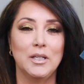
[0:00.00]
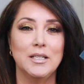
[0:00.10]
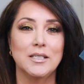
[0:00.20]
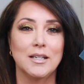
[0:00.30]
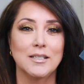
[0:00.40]

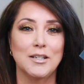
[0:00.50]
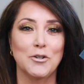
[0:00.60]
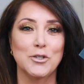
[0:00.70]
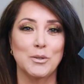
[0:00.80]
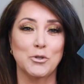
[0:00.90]
please
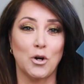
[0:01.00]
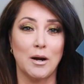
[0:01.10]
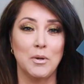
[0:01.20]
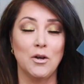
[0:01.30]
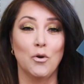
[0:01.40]
consider
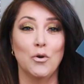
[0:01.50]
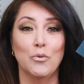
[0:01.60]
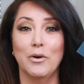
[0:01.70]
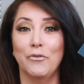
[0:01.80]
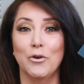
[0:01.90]
subscribing
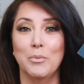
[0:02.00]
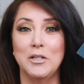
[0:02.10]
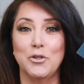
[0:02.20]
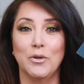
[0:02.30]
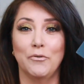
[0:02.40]
or refer
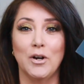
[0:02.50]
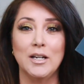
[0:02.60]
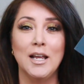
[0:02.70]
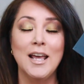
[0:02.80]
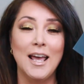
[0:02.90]
me to a
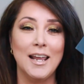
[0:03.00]
friend.